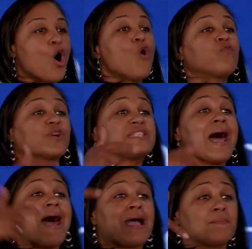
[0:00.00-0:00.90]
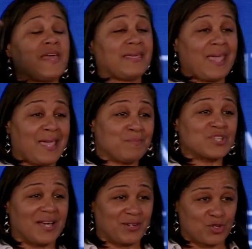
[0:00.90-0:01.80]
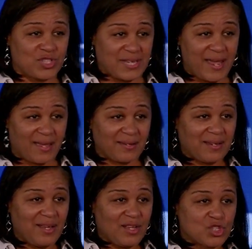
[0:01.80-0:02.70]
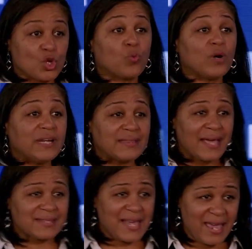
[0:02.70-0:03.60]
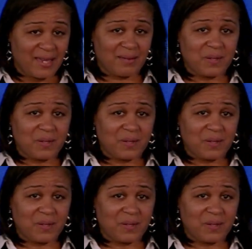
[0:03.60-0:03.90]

over time they came to understand. So, what did that take?